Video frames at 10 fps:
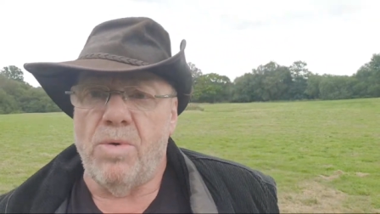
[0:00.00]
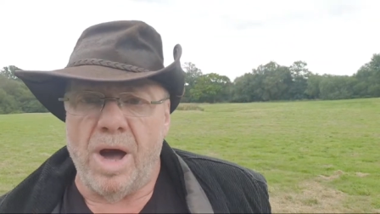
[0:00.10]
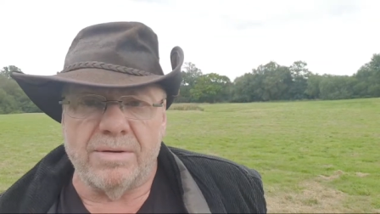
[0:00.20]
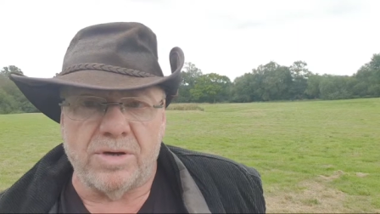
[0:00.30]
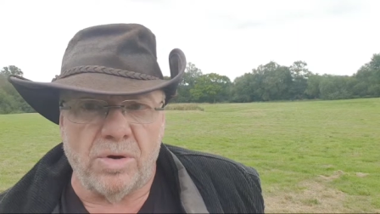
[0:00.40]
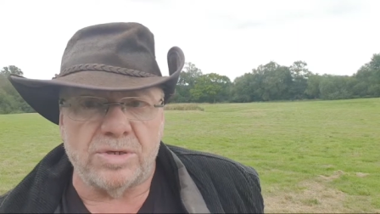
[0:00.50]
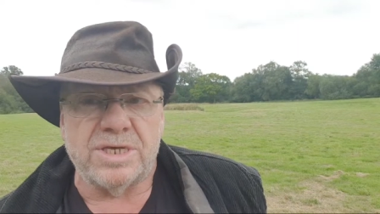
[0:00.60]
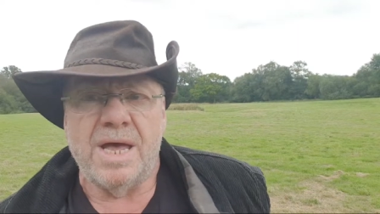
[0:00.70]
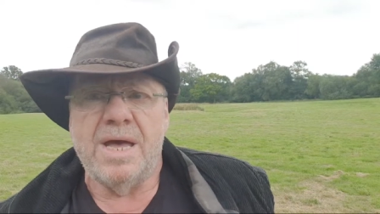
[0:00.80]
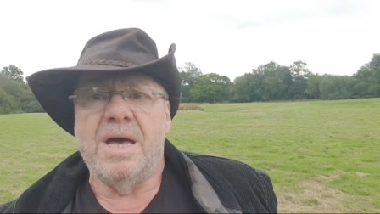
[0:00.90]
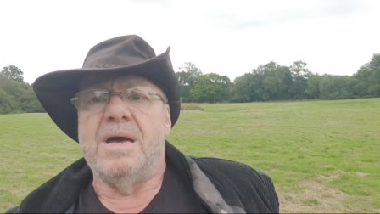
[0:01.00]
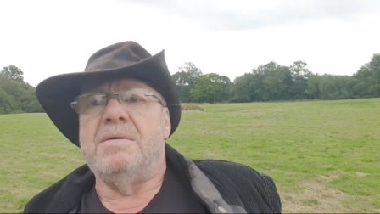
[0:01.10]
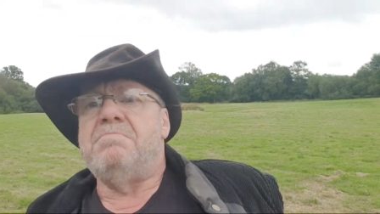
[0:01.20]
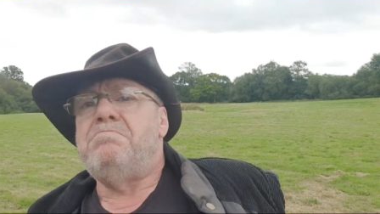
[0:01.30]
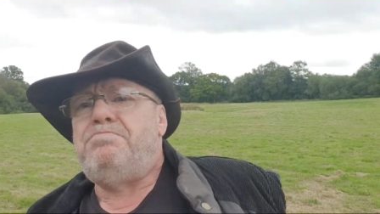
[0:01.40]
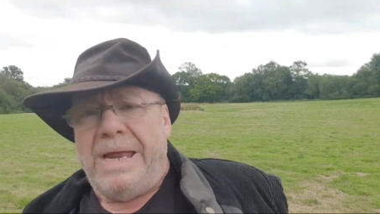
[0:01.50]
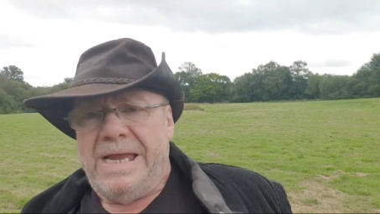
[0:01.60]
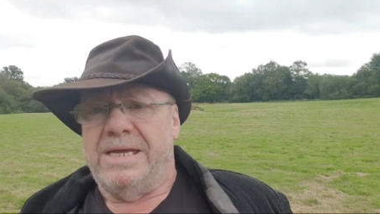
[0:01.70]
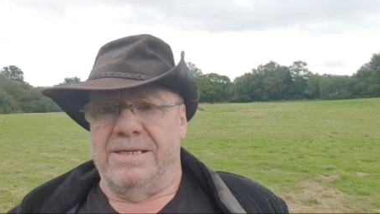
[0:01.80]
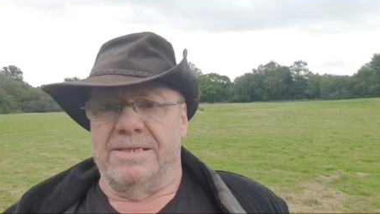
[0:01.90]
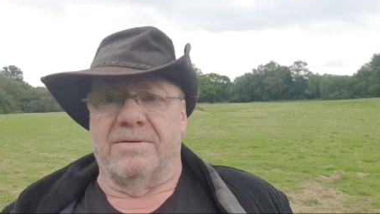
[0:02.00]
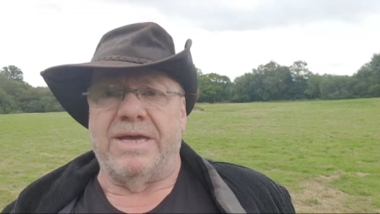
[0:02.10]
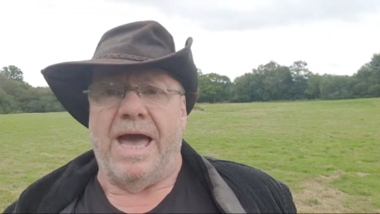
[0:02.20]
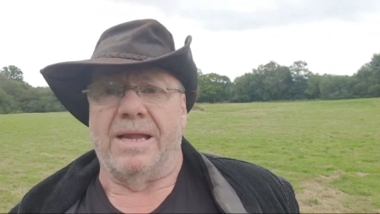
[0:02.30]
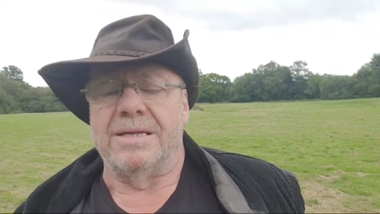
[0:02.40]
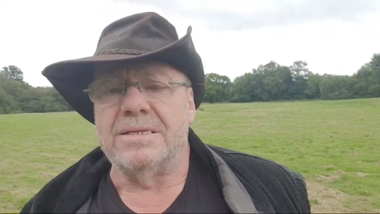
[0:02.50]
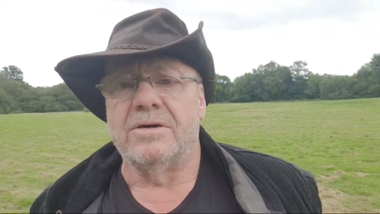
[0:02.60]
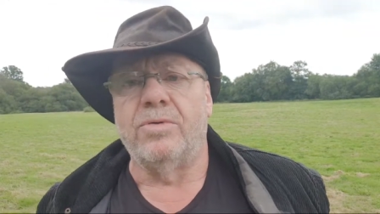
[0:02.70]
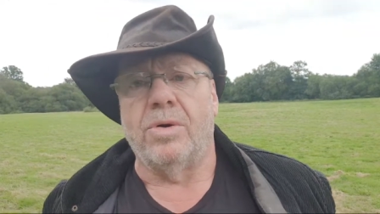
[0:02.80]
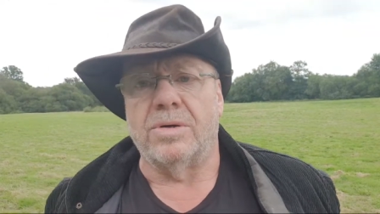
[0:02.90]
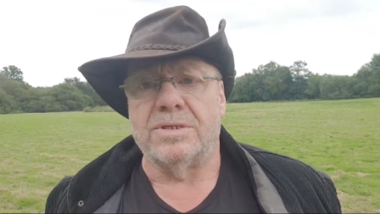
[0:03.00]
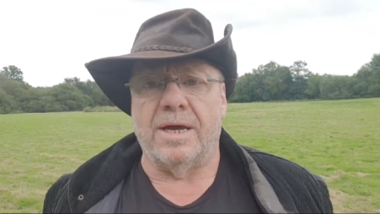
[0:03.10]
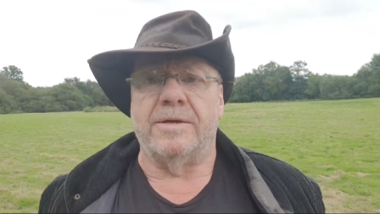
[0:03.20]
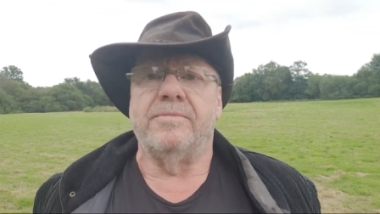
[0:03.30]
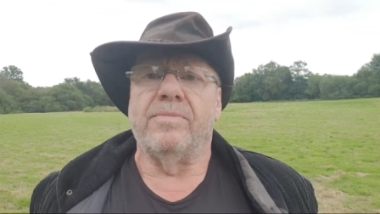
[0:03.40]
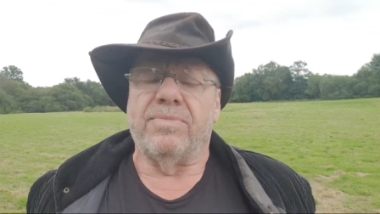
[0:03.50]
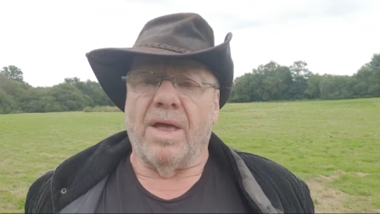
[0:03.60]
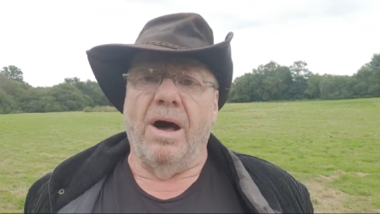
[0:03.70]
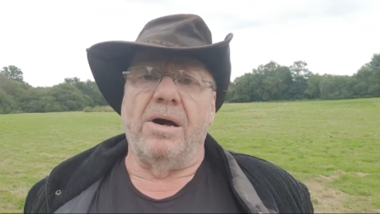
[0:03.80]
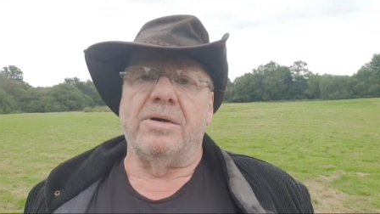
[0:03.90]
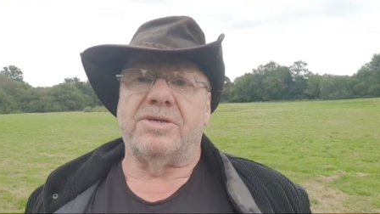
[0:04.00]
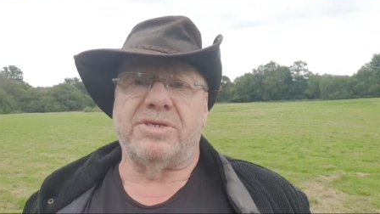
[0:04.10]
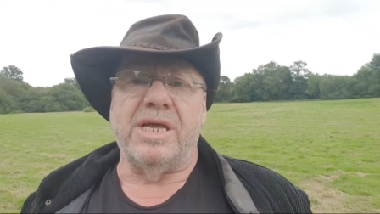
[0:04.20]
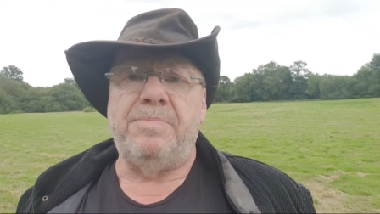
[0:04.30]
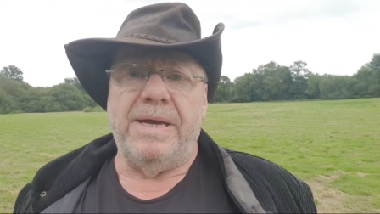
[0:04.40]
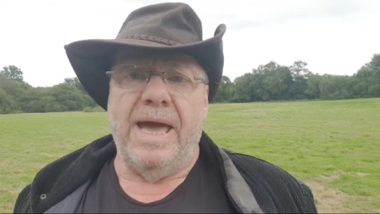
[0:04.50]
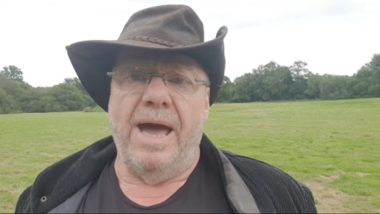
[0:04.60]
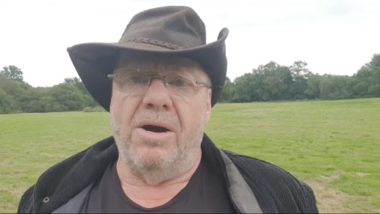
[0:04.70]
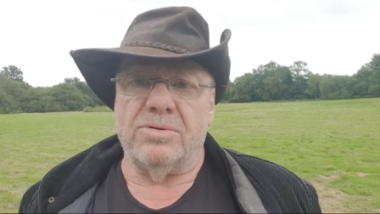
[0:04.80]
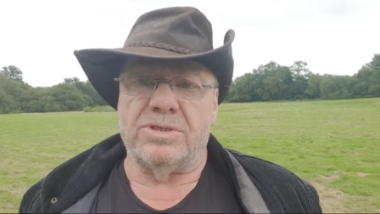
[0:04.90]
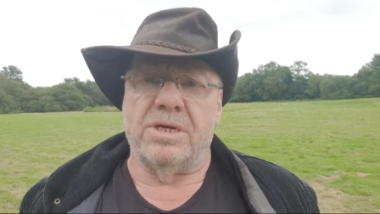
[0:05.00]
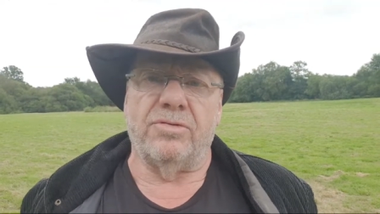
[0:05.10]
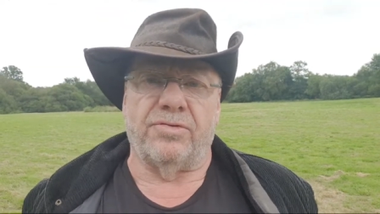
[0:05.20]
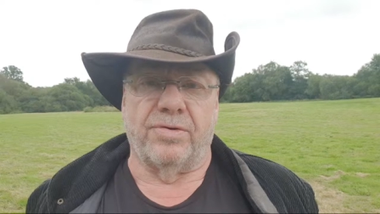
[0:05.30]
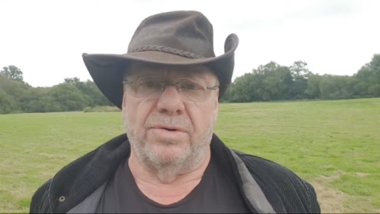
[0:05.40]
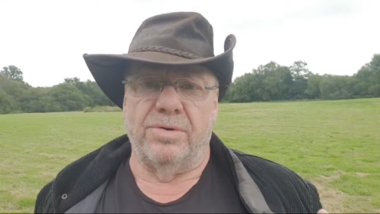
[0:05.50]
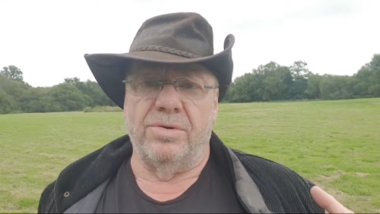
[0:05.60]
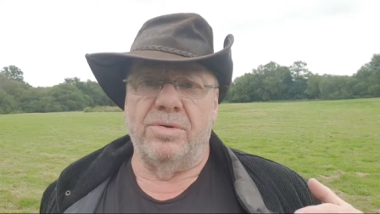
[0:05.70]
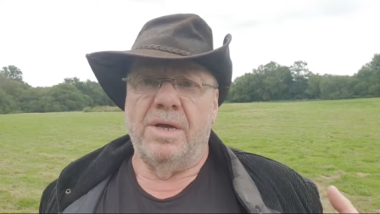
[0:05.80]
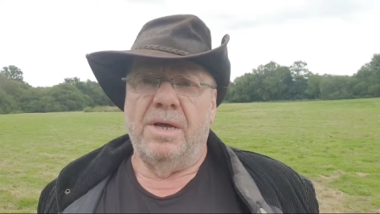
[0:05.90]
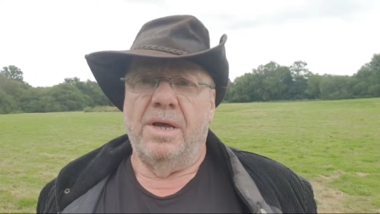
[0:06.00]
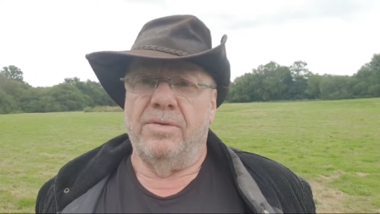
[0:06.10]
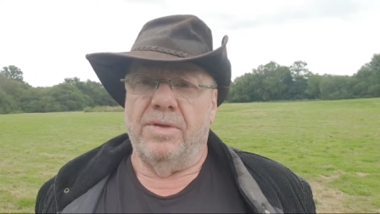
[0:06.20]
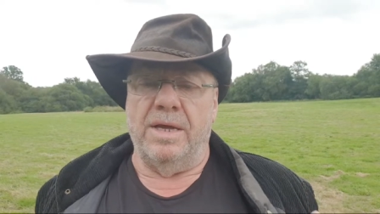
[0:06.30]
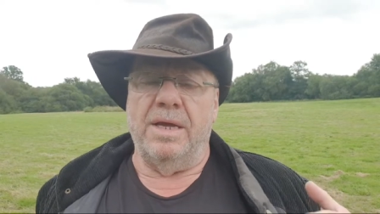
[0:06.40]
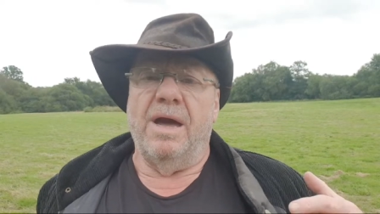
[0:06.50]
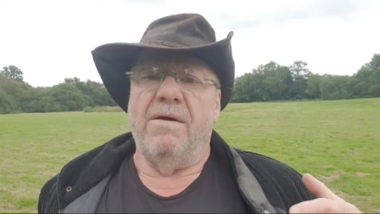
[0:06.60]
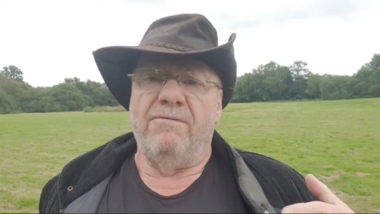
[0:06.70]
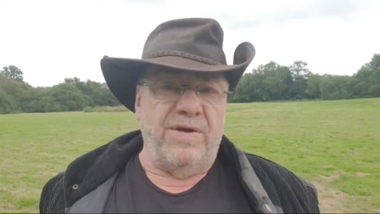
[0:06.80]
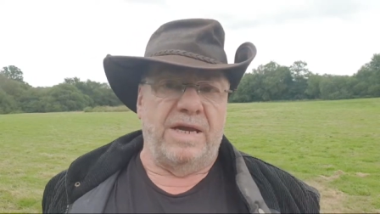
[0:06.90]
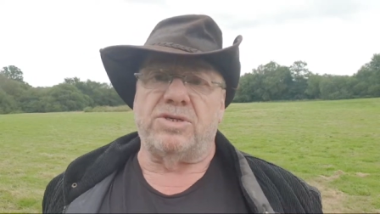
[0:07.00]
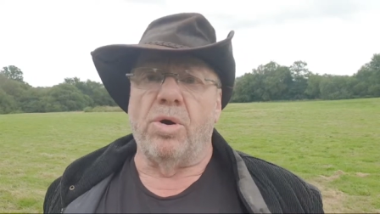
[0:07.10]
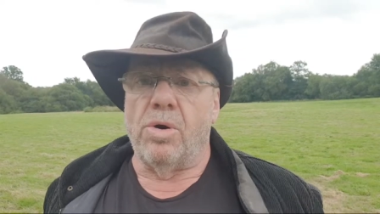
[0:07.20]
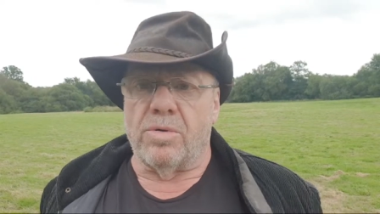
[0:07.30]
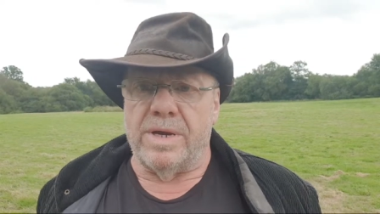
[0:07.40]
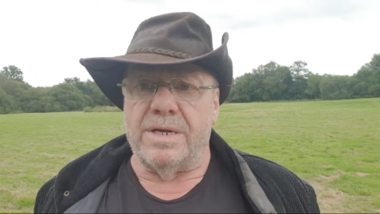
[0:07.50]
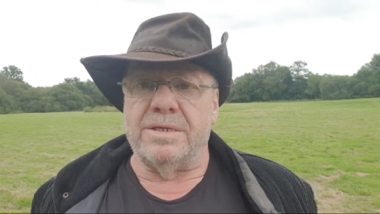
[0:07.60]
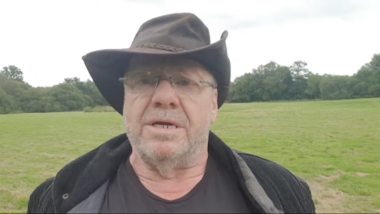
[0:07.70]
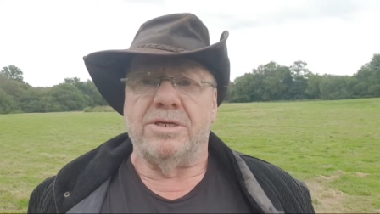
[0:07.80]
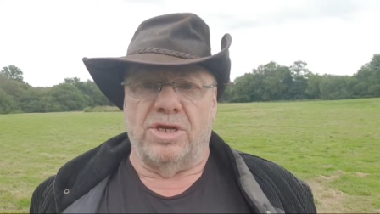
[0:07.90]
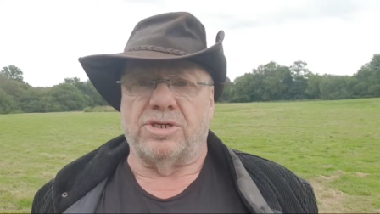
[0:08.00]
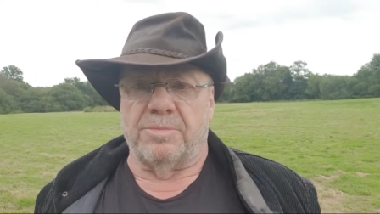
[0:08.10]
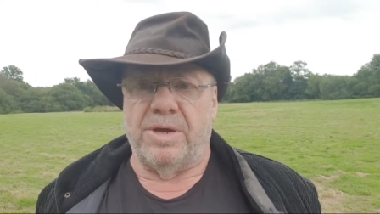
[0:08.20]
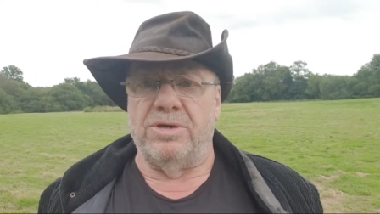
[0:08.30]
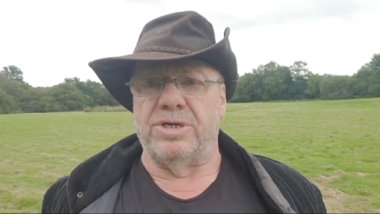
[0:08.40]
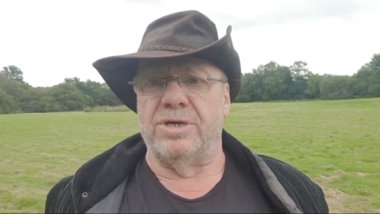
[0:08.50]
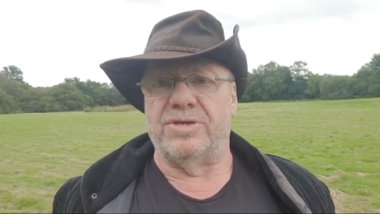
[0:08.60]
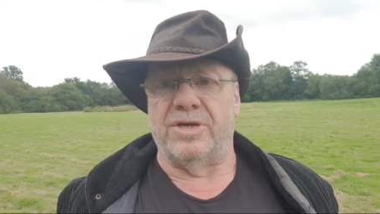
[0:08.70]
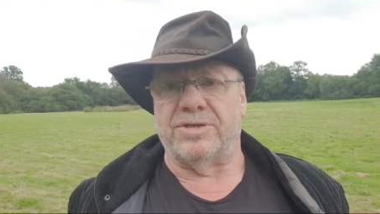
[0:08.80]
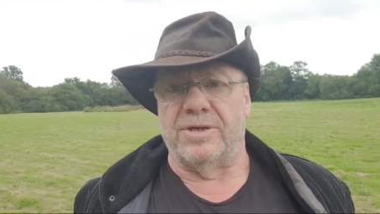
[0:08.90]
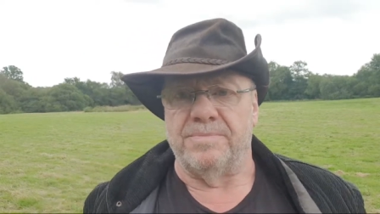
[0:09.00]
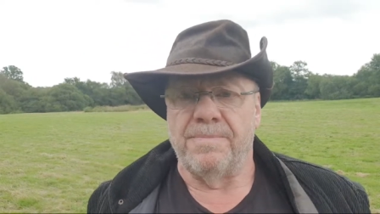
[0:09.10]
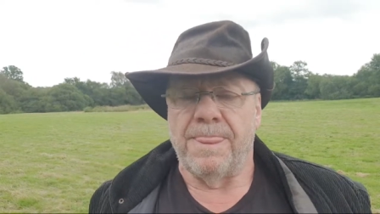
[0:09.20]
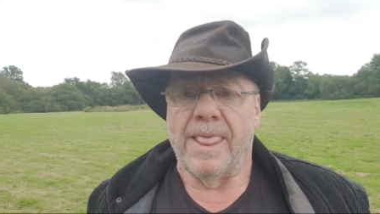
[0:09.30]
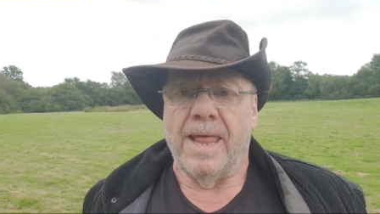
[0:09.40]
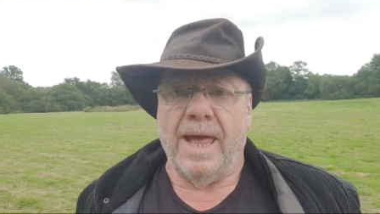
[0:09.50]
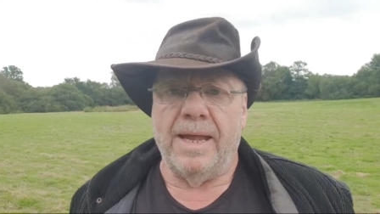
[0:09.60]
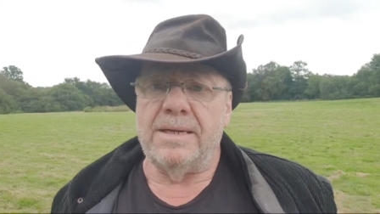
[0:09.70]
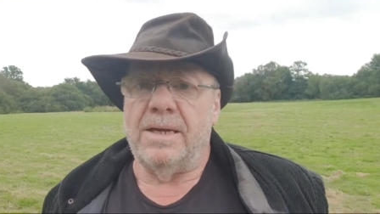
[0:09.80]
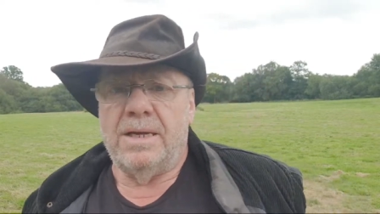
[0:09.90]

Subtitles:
Meanwhile, of course, billions of gallons of water are seeping out through the Victorian distribution system, and